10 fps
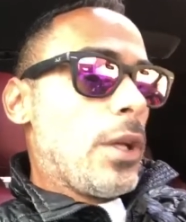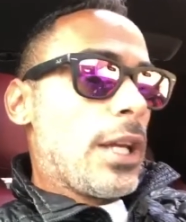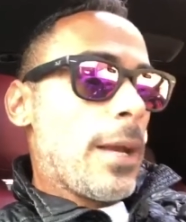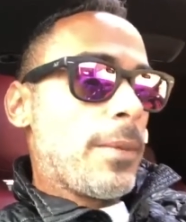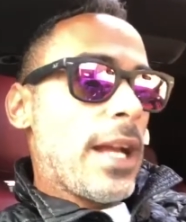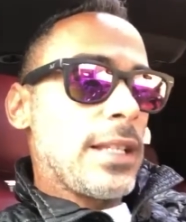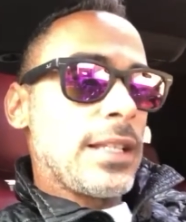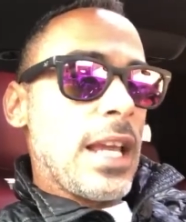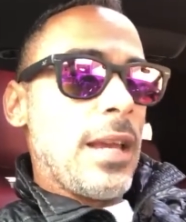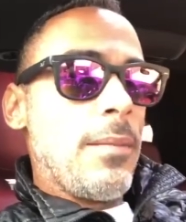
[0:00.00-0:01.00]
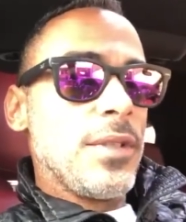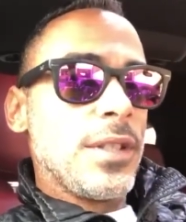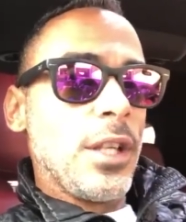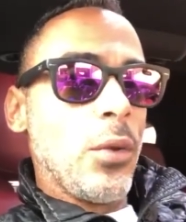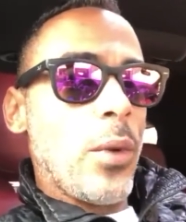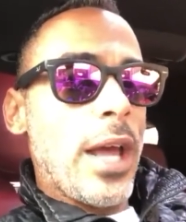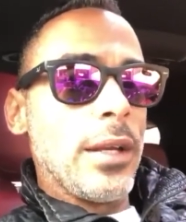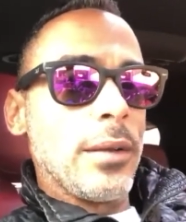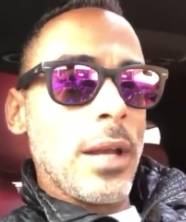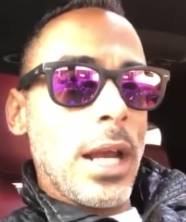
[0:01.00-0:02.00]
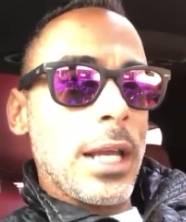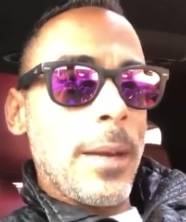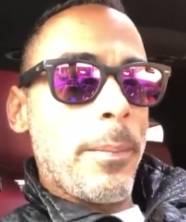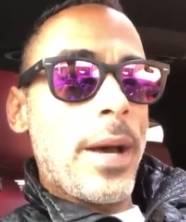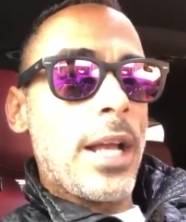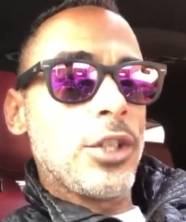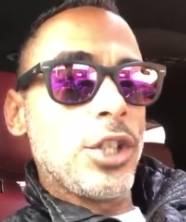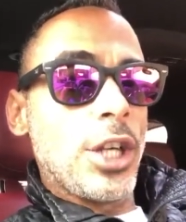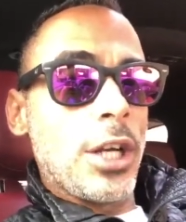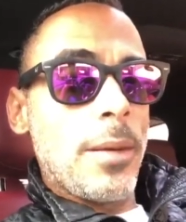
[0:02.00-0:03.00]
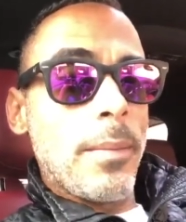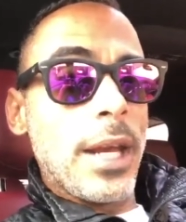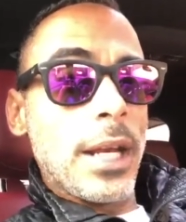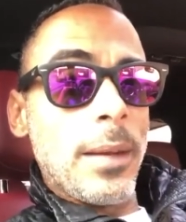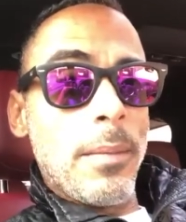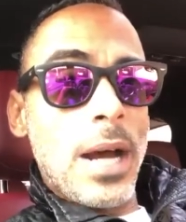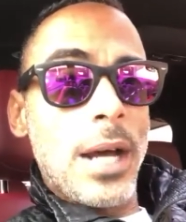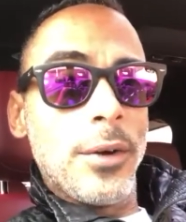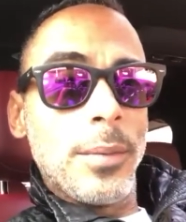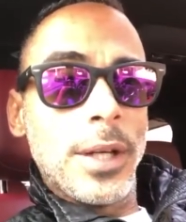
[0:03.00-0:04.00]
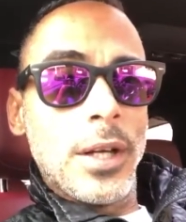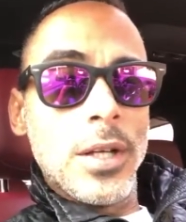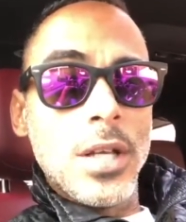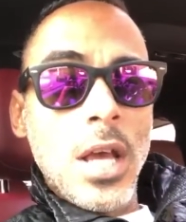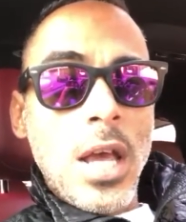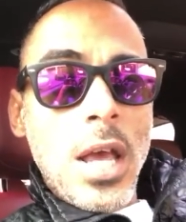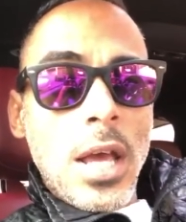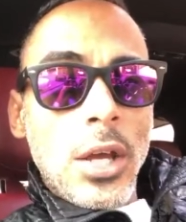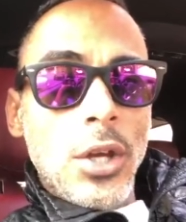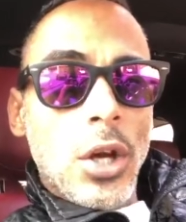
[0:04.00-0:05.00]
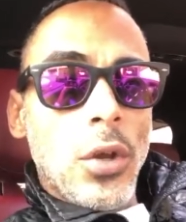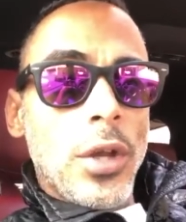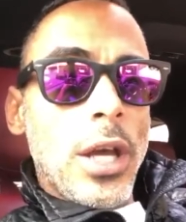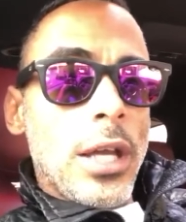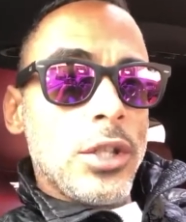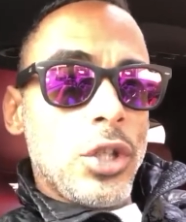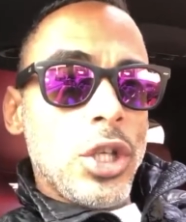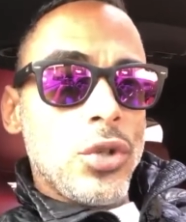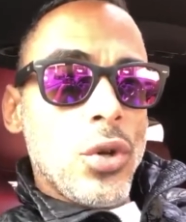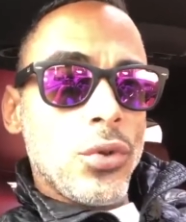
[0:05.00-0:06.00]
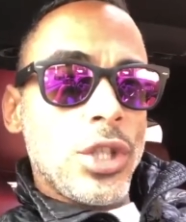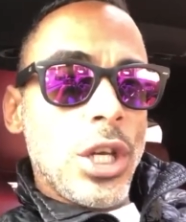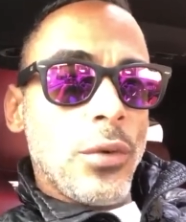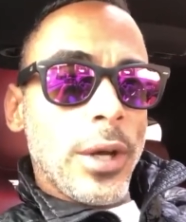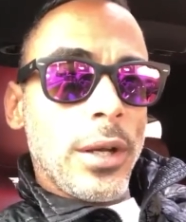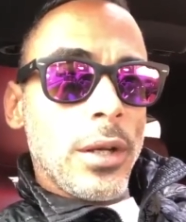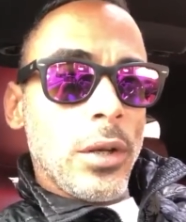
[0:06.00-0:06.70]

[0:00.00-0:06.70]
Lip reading: kept that same silhouette and kept polishing it up, making it modern, because there's no secret.